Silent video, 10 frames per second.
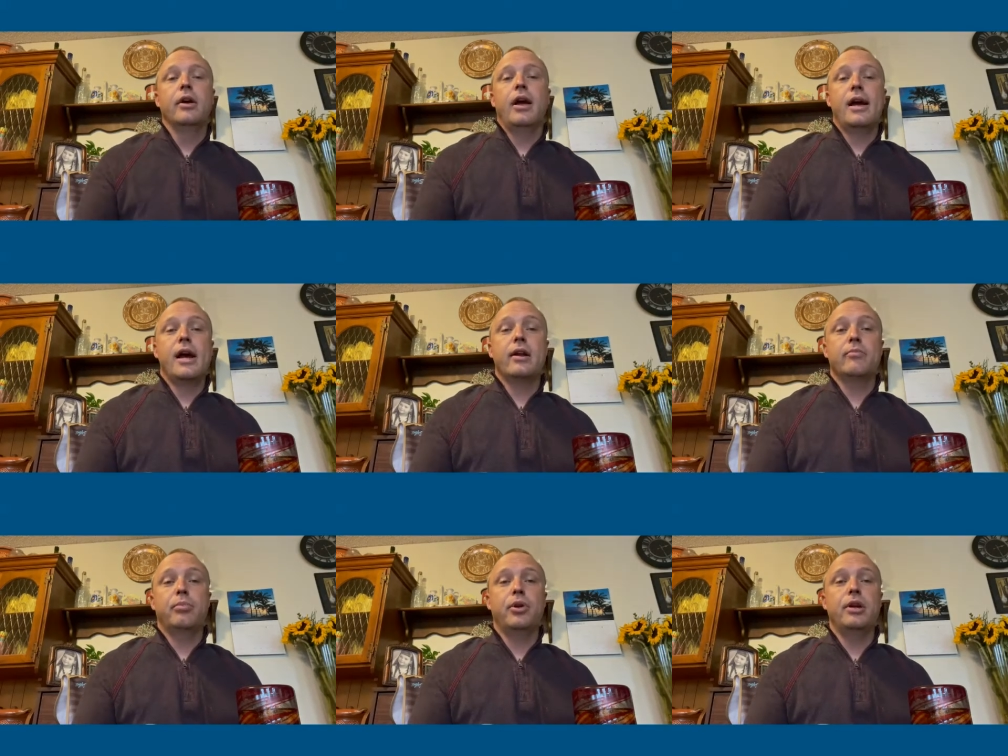
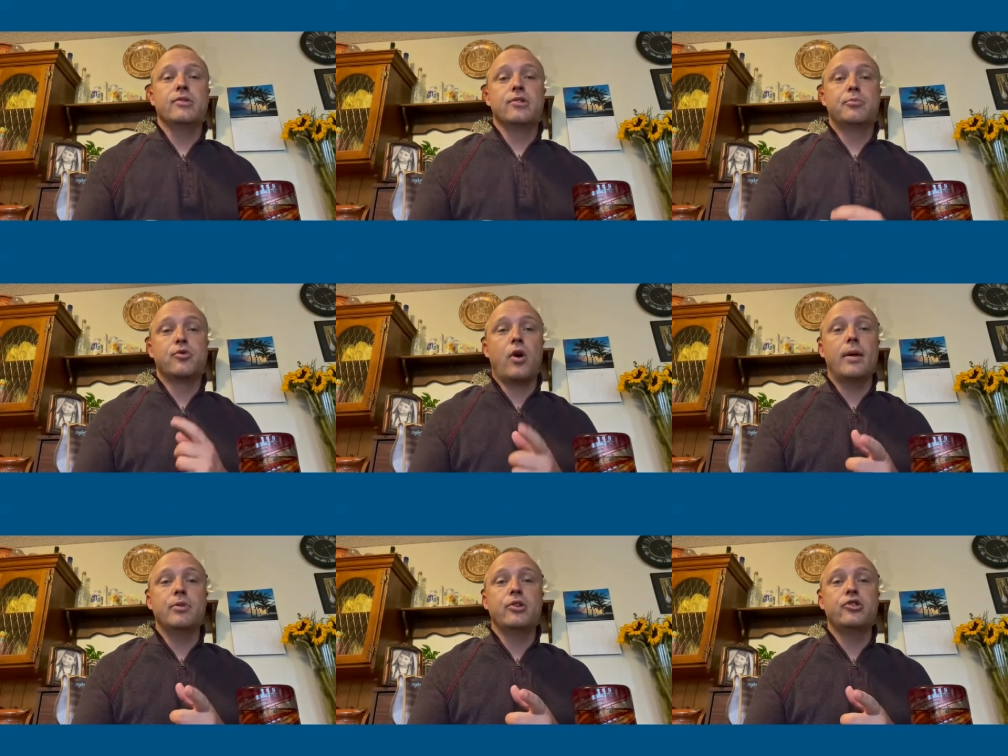And please,
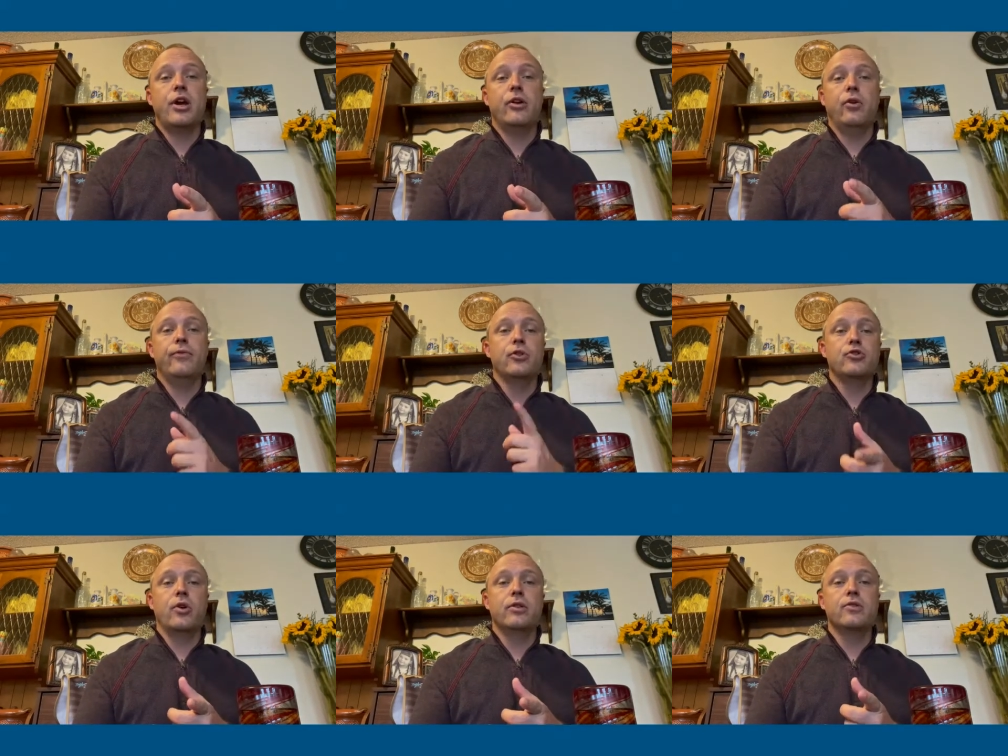subscribe to the channel if you
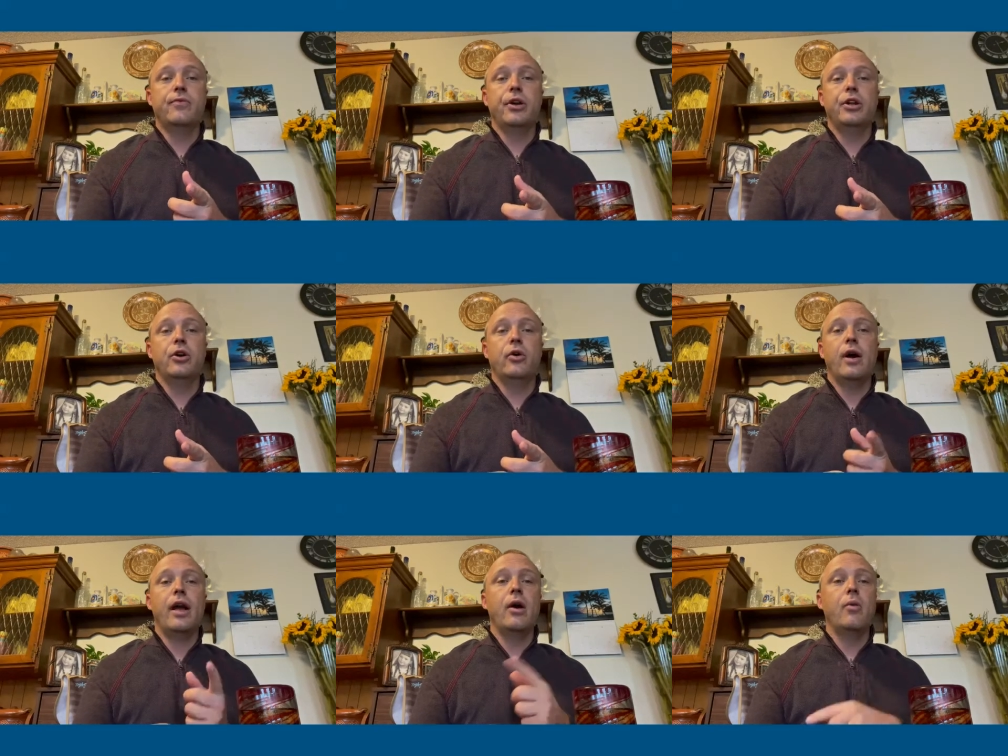enjoy this video
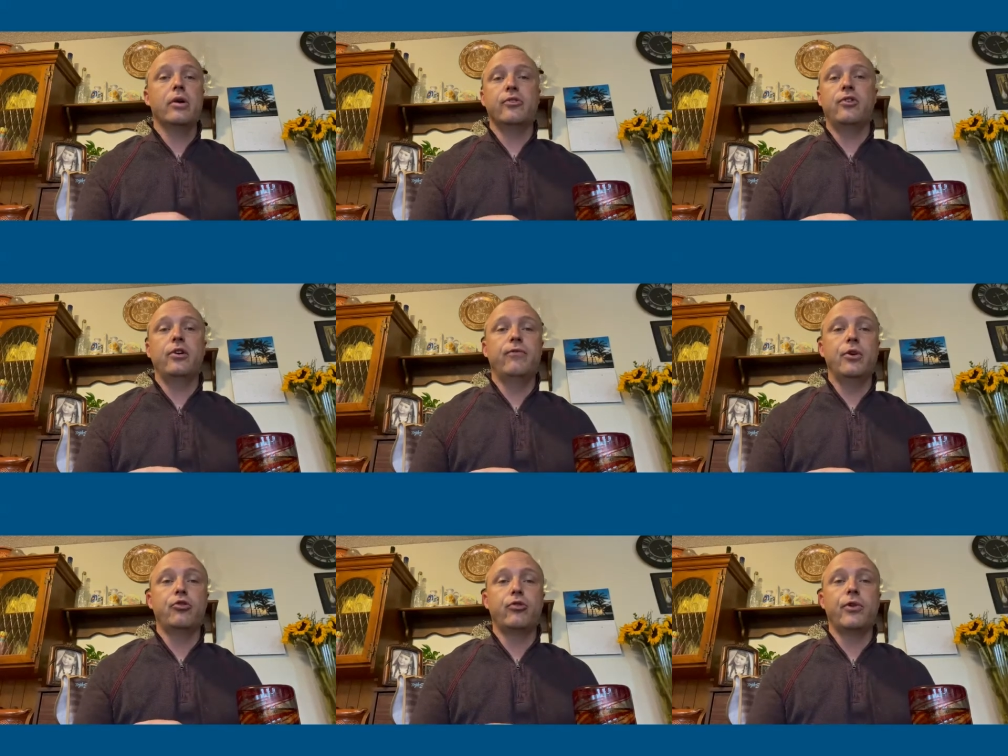and want to see
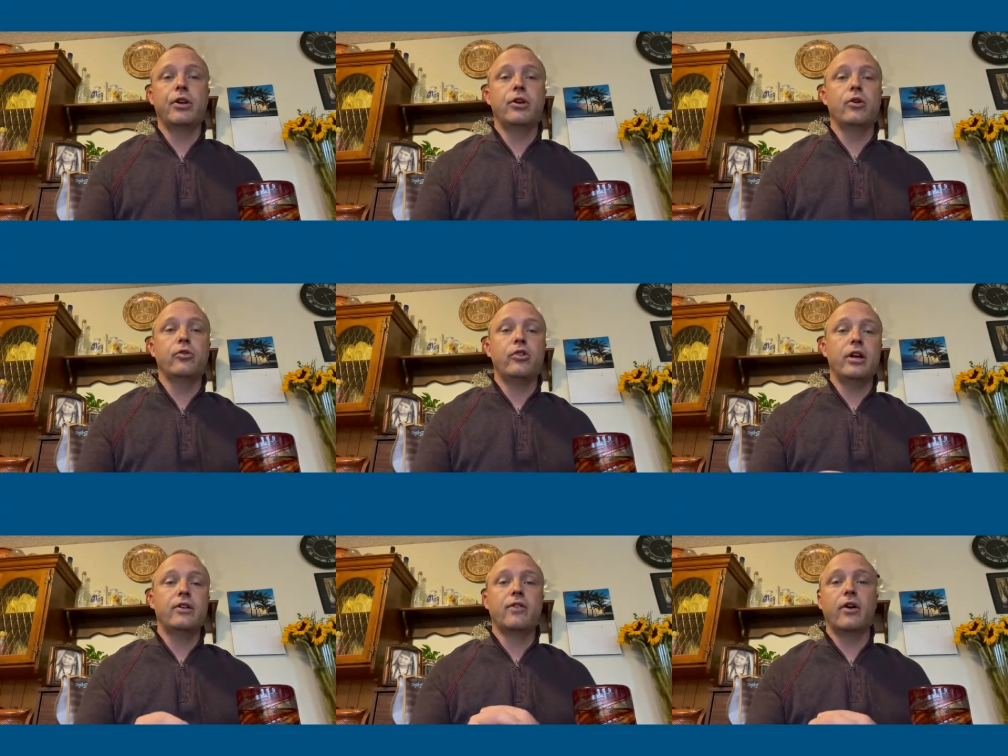future videos.
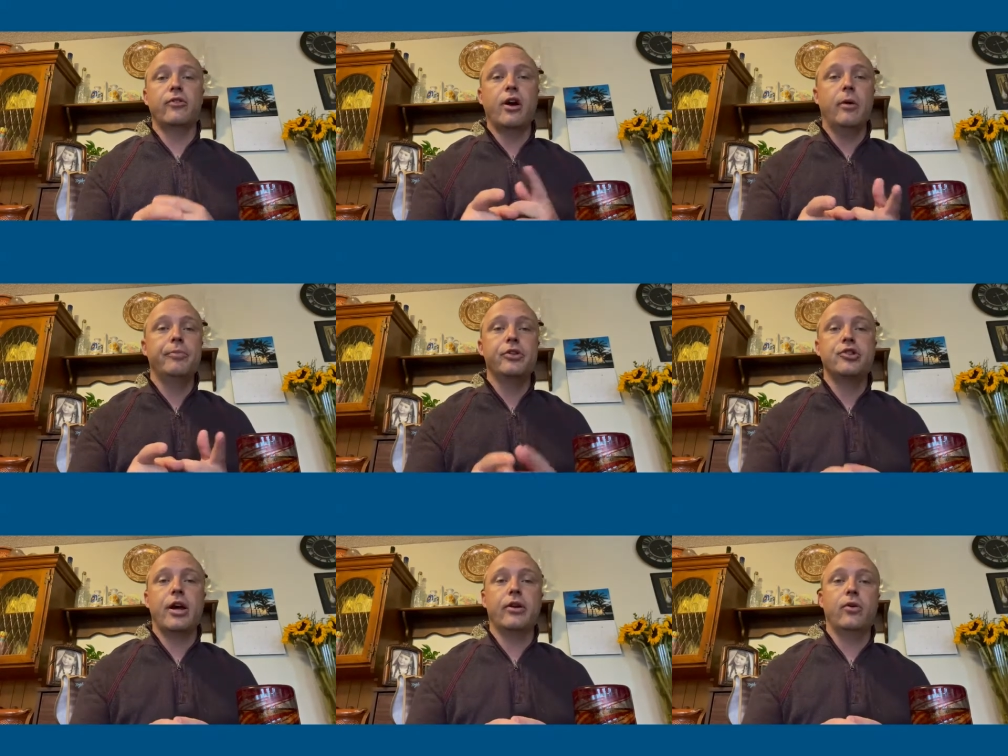It does help the
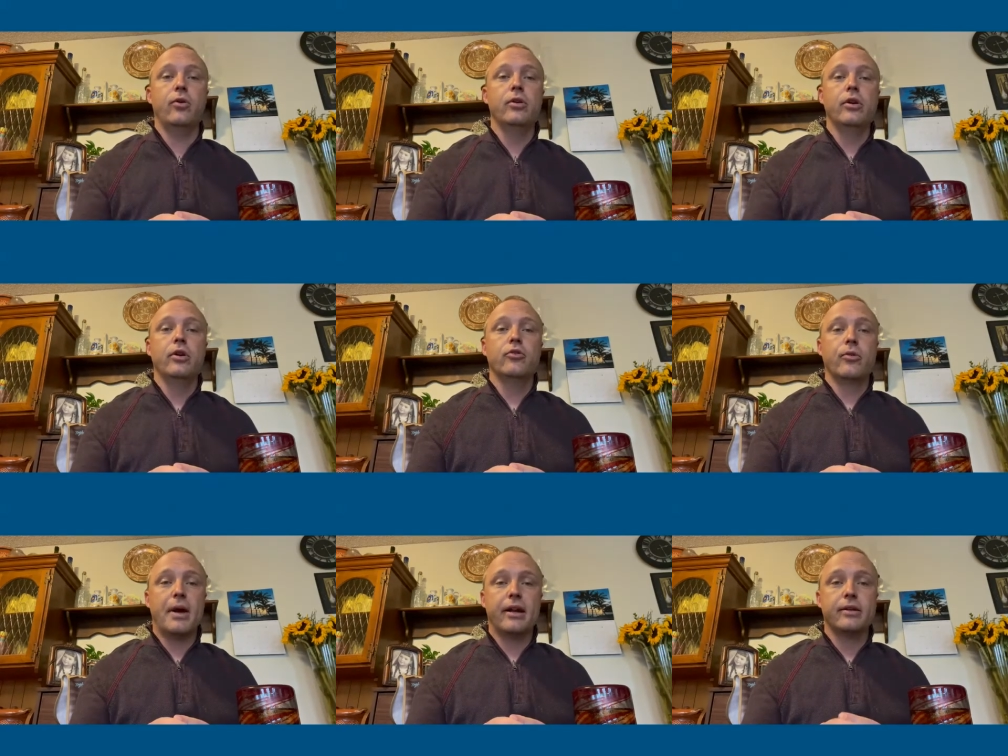channel
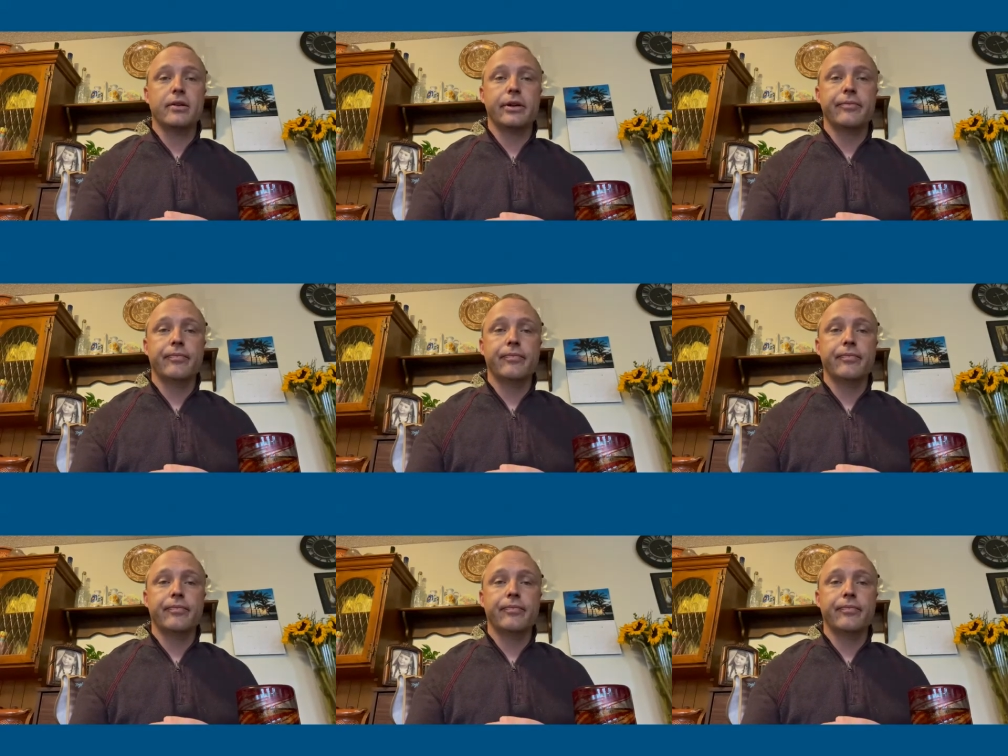dramatically.